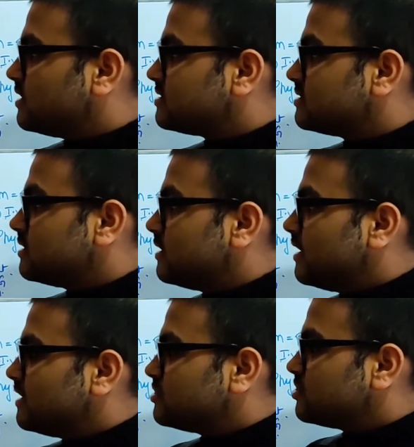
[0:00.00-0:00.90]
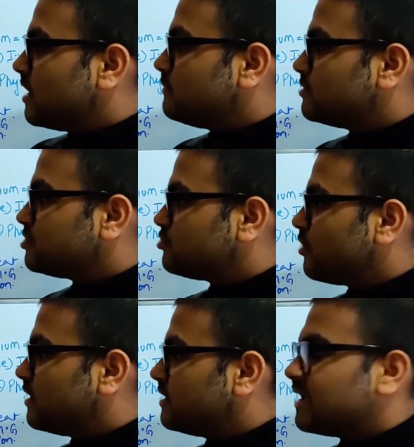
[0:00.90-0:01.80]
This enzyme
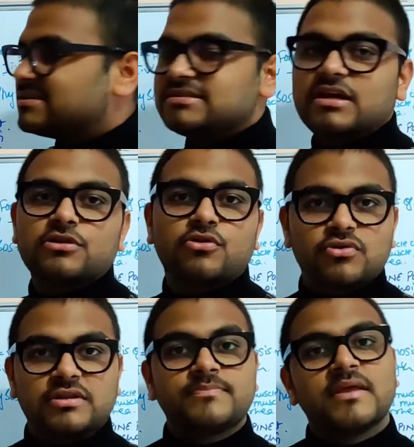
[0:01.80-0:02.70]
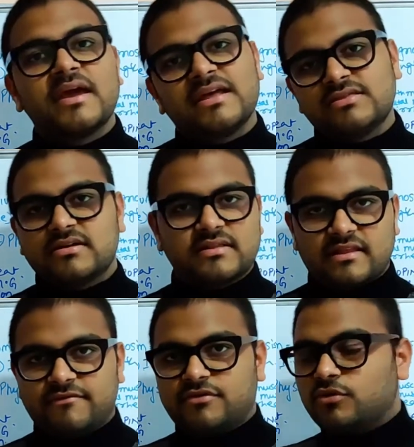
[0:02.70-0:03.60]
destroy the acetylcholine in the
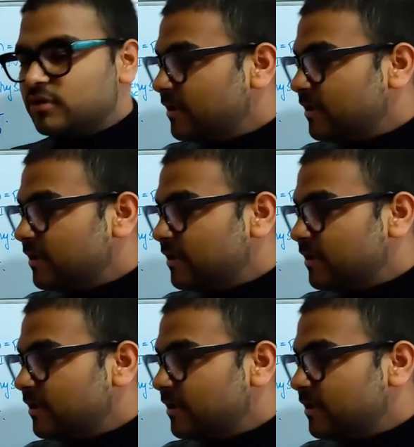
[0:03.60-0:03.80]
cleft.